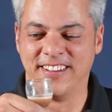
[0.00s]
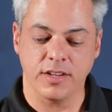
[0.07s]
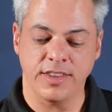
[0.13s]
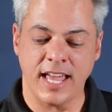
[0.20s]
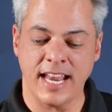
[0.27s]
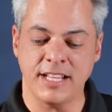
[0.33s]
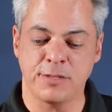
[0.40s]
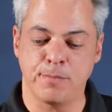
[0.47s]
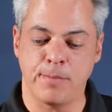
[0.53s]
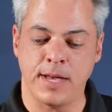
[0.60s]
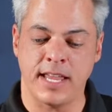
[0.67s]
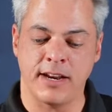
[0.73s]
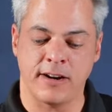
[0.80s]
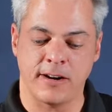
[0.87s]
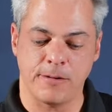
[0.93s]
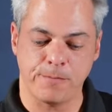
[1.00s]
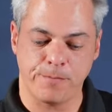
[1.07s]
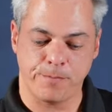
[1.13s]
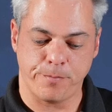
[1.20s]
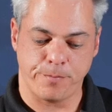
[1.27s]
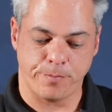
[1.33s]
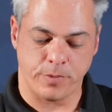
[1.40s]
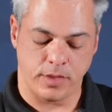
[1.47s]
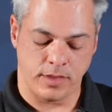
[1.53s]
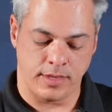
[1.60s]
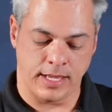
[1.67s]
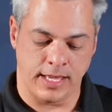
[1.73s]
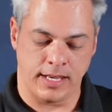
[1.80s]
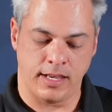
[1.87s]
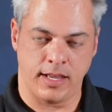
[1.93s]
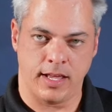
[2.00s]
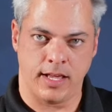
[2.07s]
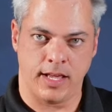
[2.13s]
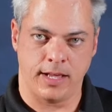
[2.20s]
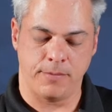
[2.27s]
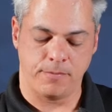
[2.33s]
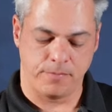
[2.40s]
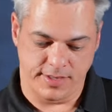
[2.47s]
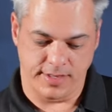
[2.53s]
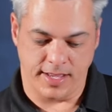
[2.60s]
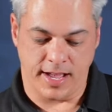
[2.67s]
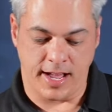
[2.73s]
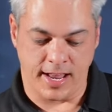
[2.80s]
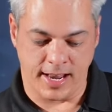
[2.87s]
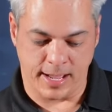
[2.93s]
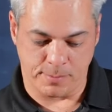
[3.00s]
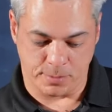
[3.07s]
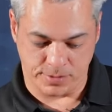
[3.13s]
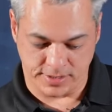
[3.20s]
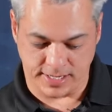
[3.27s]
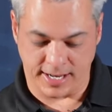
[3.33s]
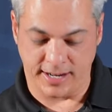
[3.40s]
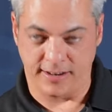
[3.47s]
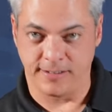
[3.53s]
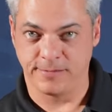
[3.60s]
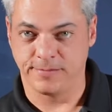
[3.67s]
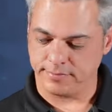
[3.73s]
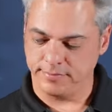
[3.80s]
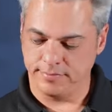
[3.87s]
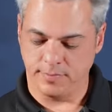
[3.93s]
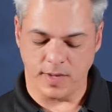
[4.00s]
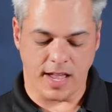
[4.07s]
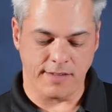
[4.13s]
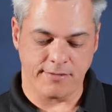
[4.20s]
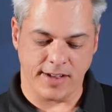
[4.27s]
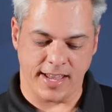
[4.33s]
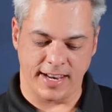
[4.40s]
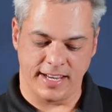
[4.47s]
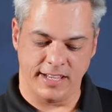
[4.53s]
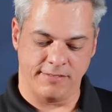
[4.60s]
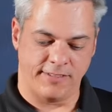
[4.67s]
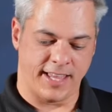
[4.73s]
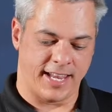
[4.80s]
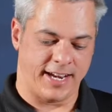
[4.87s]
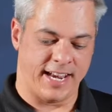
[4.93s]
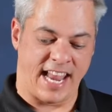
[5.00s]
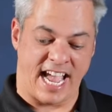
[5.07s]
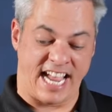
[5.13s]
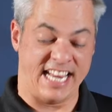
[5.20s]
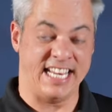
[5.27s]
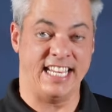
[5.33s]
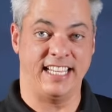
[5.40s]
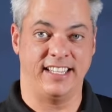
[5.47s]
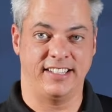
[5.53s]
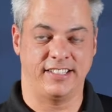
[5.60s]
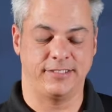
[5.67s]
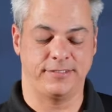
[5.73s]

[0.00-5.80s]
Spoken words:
That is better than hot apple cider. I've got to give that a 90.